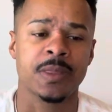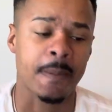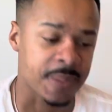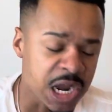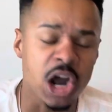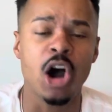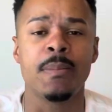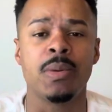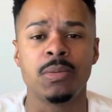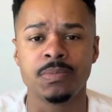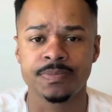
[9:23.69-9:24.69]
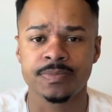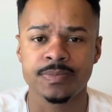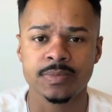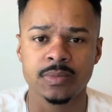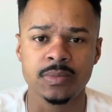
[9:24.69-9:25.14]
Be humble,
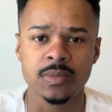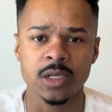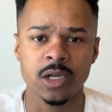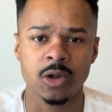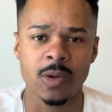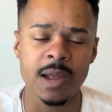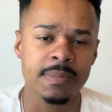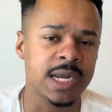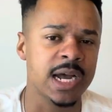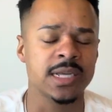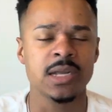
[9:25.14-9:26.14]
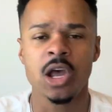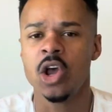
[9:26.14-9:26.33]
right? Because